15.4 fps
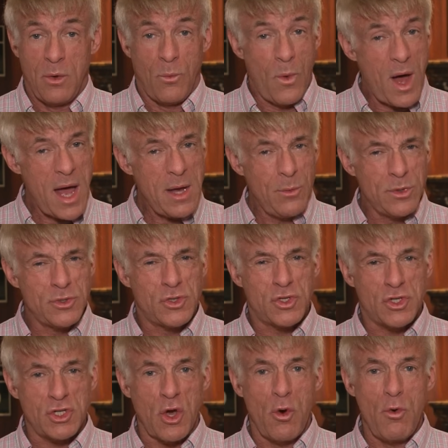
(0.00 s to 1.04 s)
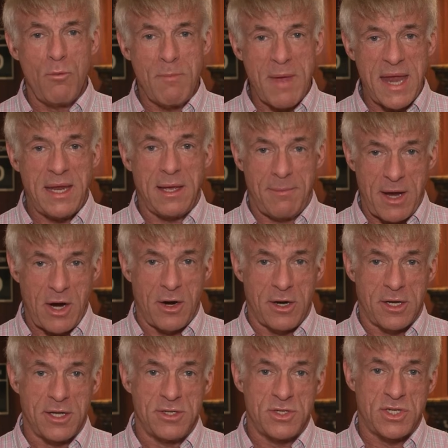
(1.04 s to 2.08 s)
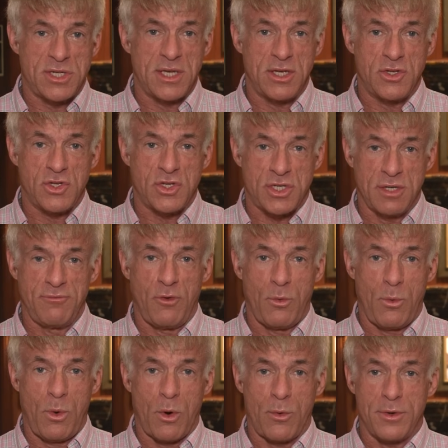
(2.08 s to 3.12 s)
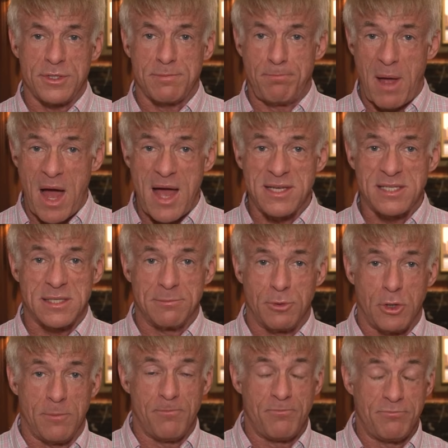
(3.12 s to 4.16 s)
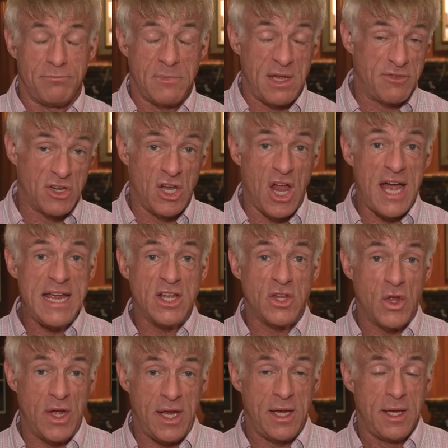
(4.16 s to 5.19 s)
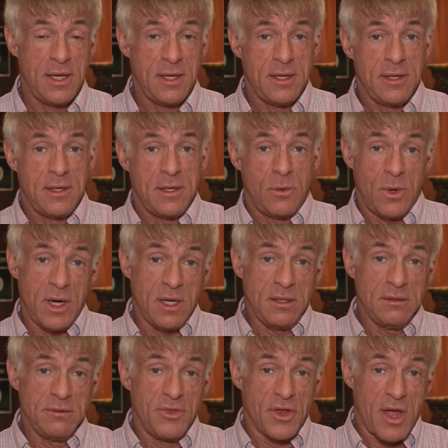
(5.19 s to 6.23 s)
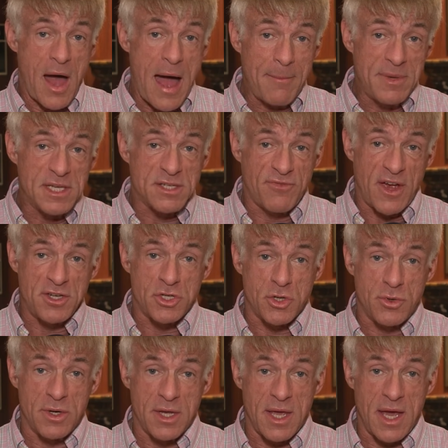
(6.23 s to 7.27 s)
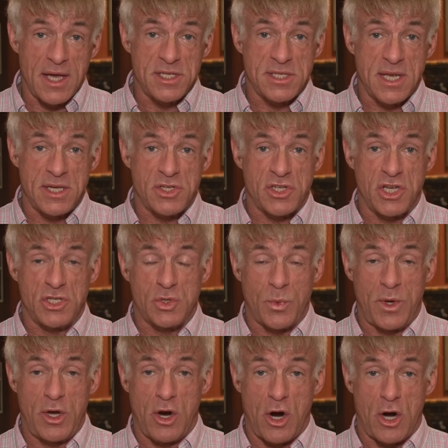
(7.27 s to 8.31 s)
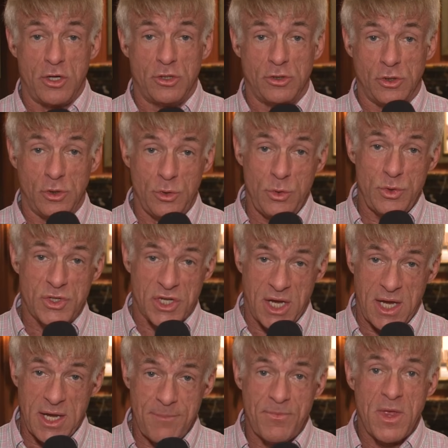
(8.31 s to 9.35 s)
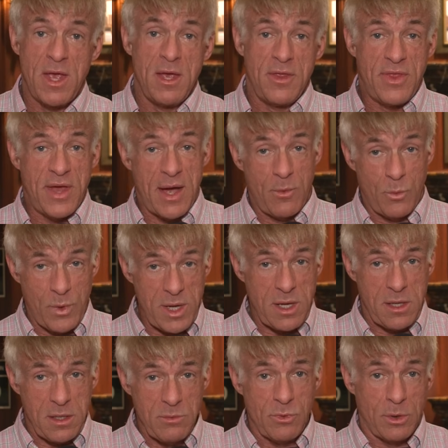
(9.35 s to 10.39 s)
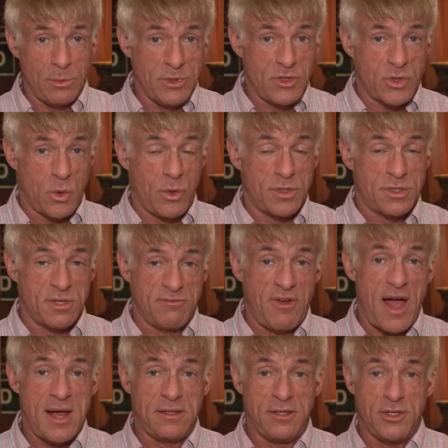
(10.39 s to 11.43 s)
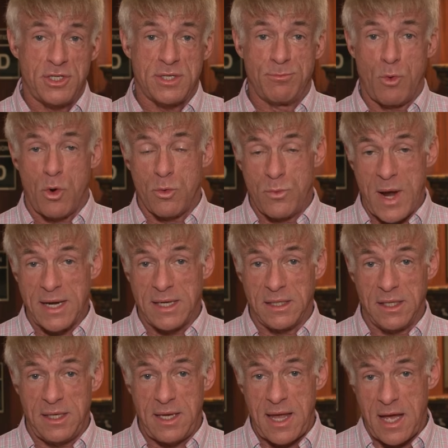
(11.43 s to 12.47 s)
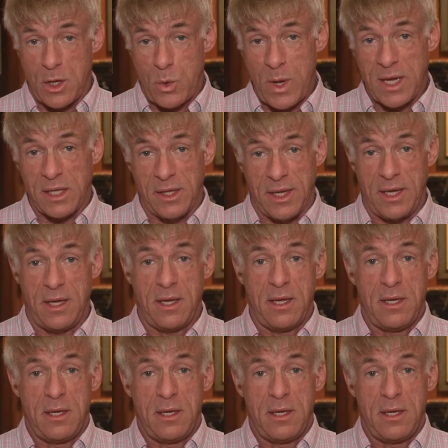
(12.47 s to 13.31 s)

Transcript: Why would so many Americans think civil war is possible, even likely? Well, the commies venture a guess that since we are losing, that we will resort to violence more readily and quickly.